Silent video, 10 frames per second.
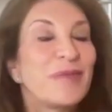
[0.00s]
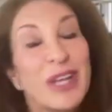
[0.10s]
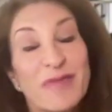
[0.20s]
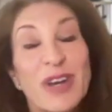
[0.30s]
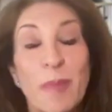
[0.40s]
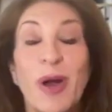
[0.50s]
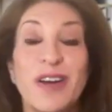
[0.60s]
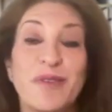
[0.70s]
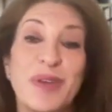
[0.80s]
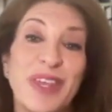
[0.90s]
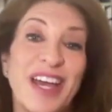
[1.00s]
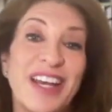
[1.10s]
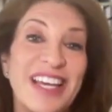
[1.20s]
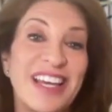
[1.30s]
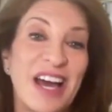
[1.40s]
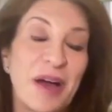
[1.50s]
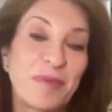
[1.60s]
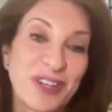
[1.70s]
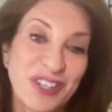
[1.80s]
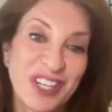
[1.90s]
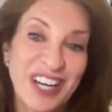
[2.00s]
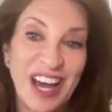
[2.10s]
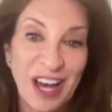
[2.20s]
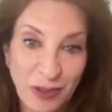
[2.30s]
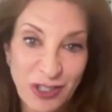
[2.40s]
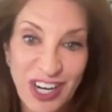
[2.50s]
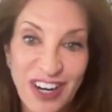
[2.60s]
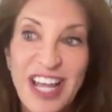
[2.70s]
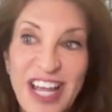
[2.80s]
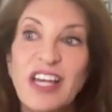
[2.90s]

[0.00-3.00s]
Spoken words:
have not partnered with any Christian health share.